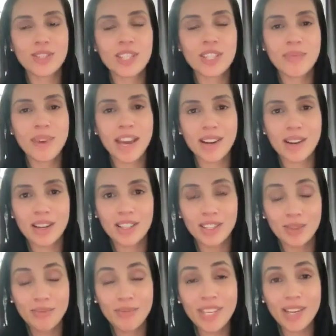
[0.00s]

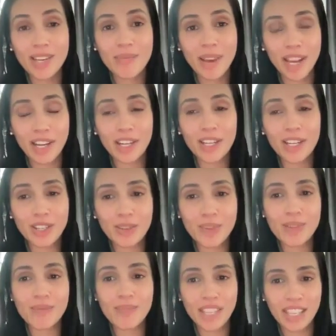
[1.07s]
to be a better
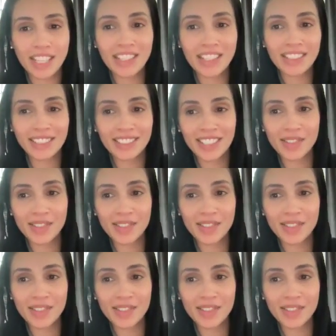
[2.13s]
human being?